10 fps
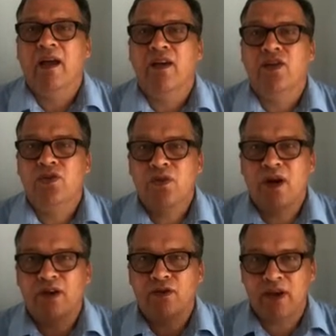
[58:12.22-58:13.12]
You
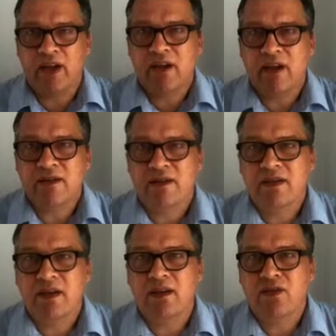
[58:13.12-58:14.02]
are a great
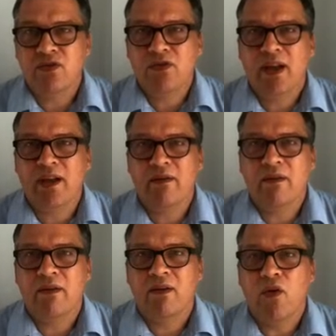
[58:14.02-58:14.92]
country. You
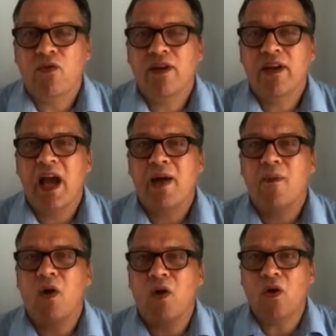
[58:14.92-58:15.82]
can
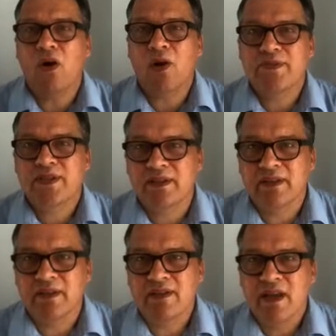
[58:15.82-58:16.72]
overcome all
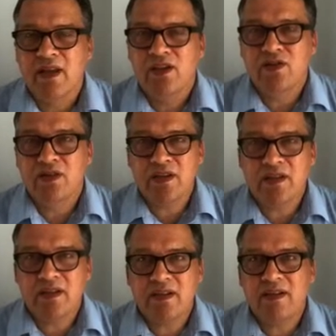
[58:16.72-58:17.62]
obstacles. You did
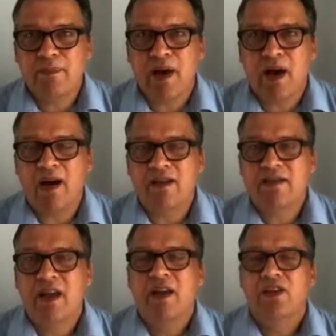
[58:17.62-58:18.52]
it in the
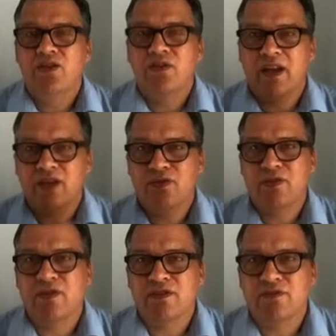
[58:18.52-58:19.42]
past. You can do
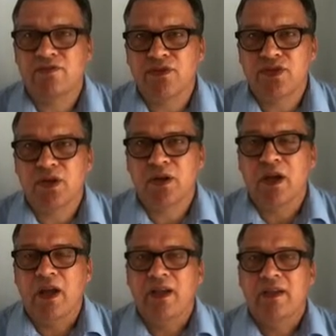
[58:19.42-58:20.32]
it in the future.
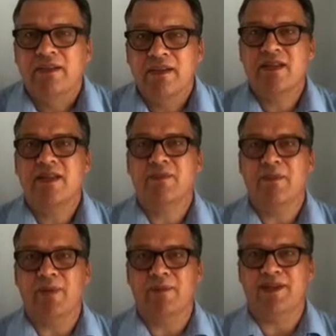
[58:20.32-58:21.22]
This is
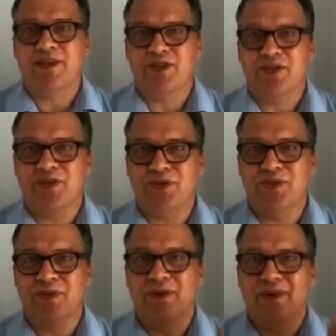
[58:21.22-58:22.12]
my message to
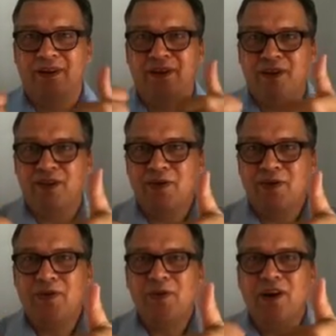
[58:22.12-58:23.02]
you.
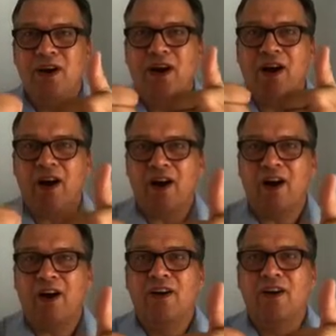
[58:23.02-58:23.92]
You
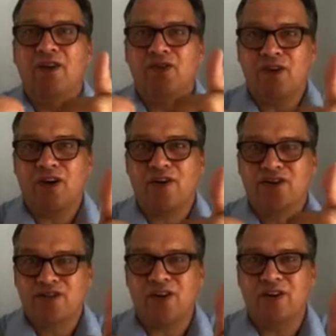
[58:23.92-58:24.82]
are rock
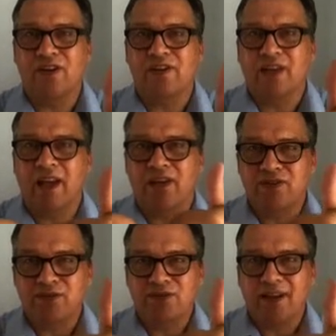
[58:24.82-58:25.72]
solid and
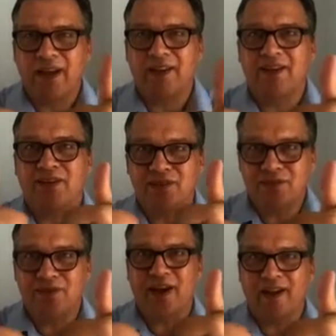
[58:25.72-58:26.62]
you can
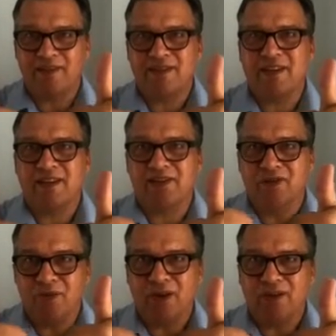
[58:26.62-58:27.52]
do everything
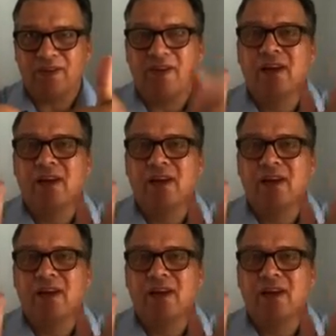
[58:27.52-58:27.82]
you want.